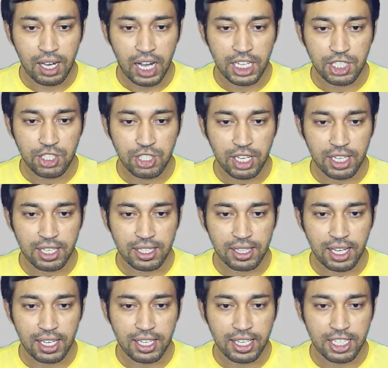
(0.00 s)
uncheck
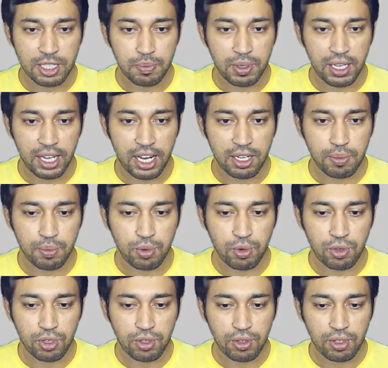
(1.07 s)
the ESP and
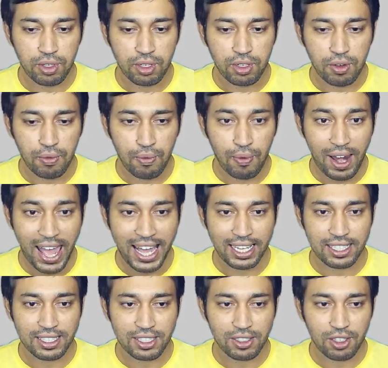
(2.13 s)
boot
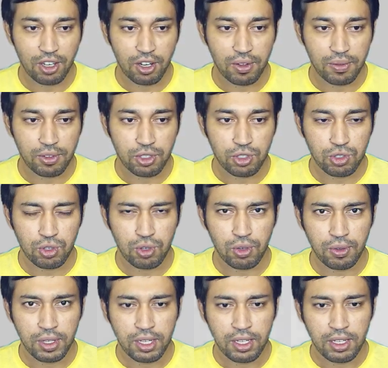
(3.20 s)
flags.
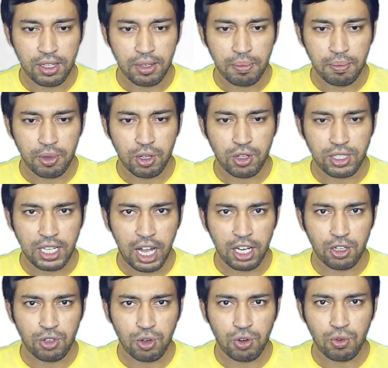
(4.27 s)
So because
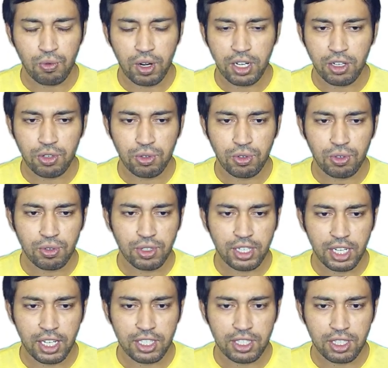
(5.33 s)
I don't want to
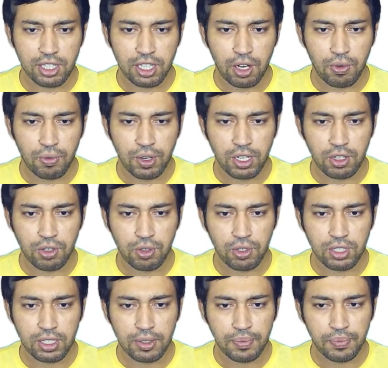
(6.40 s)
touch the
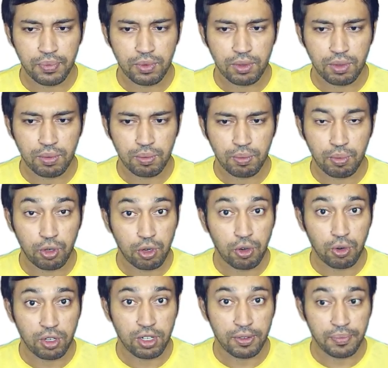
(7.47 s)
Windows
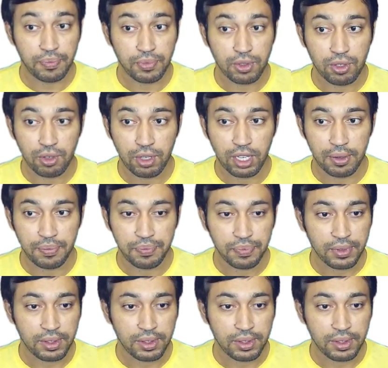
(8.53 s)
bootloader. Okay.